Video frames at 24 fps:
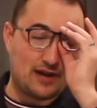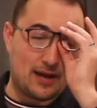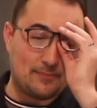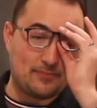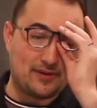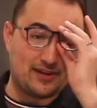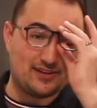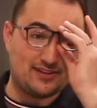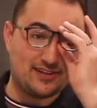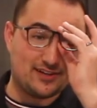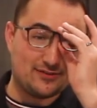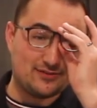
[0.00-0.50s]
wrap
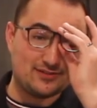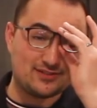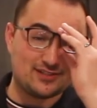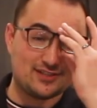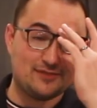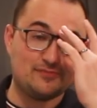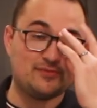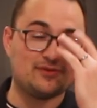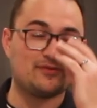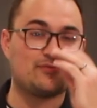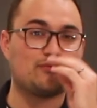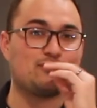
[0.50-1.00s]
idea was
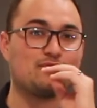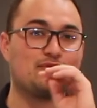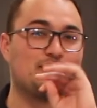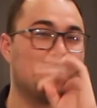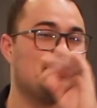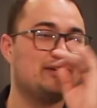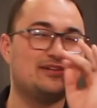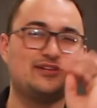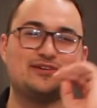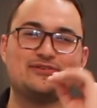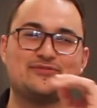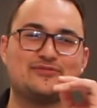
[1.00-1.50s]
gonna be
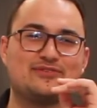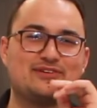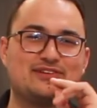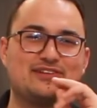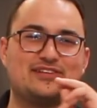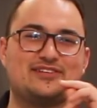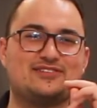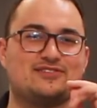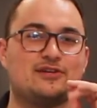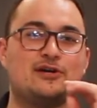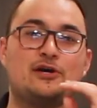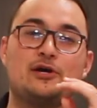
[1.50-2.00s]
really,
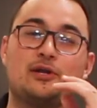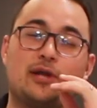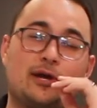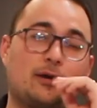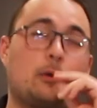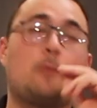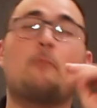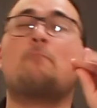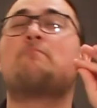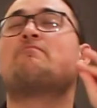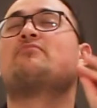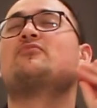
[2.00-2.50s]
really like,
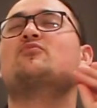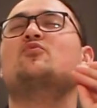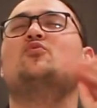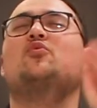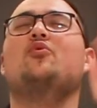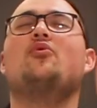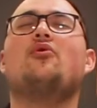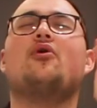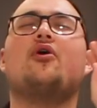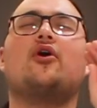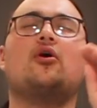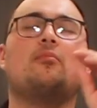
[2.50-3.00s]

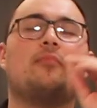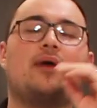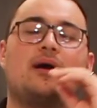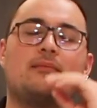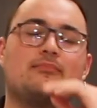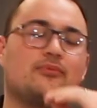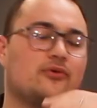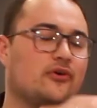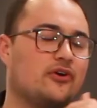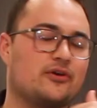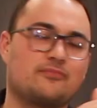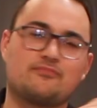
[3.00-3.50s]
whoa,
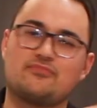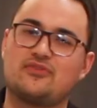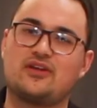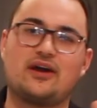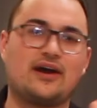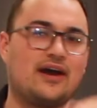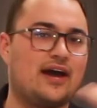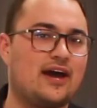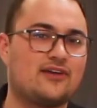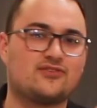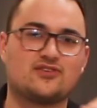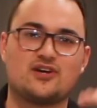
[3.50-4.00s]
mind blowing.
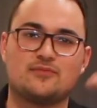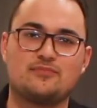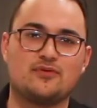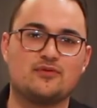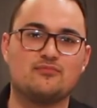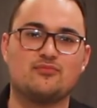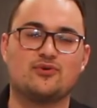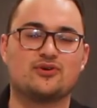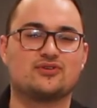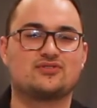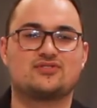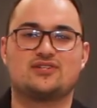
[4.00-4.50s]
I have to
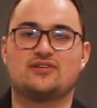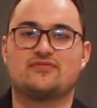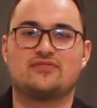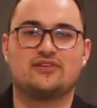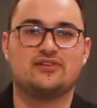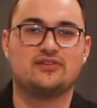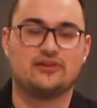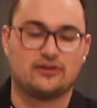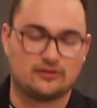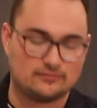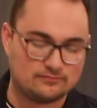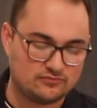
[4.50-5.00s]
put more stuff
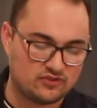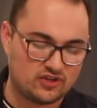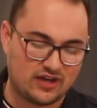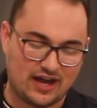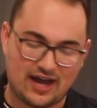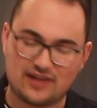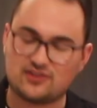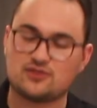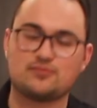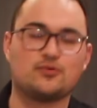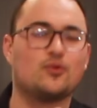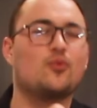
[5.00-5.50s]
in there. I
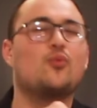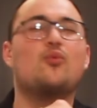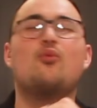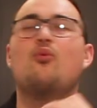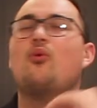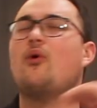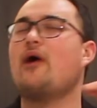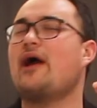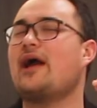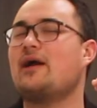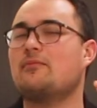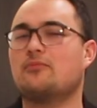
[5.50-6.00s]
have to
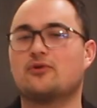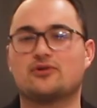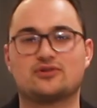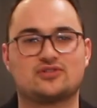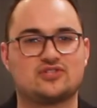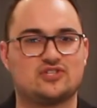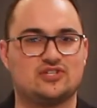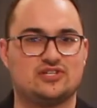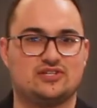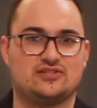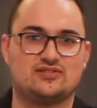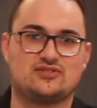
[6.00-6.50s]
put way more
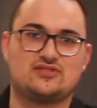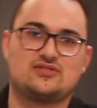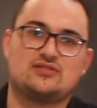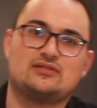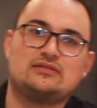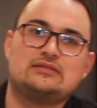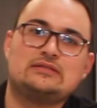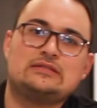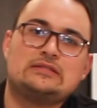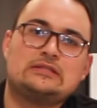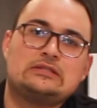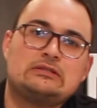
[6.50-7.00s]

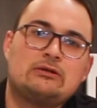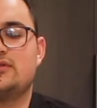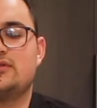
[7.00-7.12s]
cheese.